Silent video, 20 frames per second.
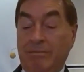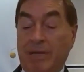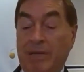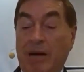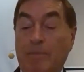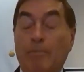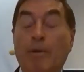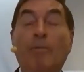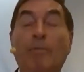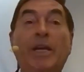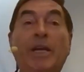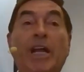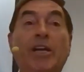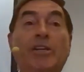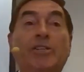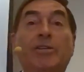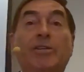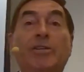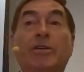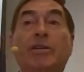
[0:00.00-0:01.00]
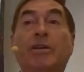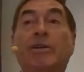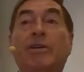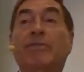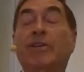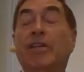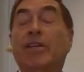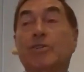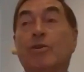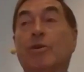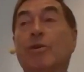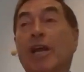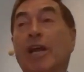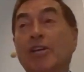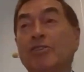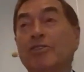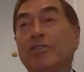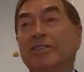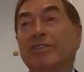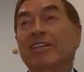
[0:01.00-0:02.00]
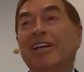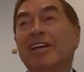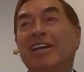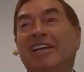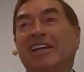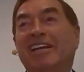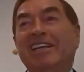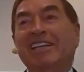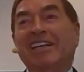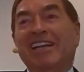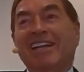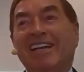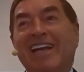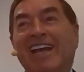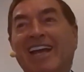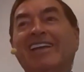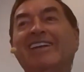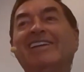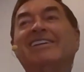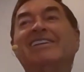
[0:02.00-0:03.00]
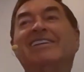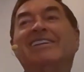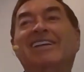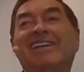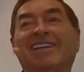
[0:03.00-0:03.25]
abomination of desolation indicating